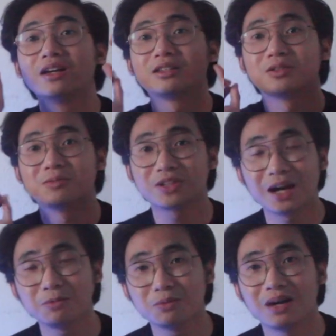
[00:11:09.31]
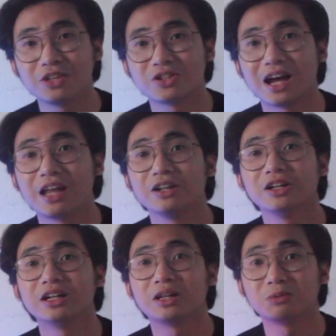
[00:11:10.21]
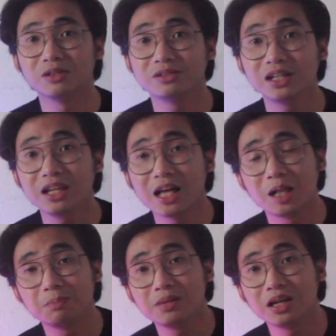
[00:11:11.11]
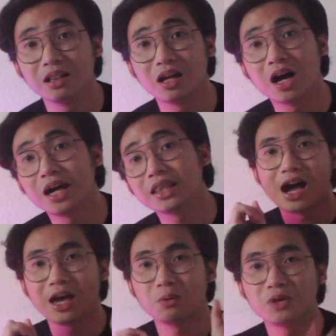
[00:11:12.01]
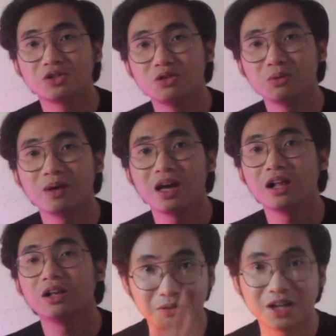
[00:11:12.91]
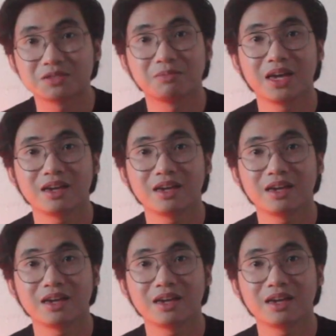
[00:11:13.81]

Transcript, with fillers: Subscribe to my channel. It will really help me a lot. I wish you well. I rest my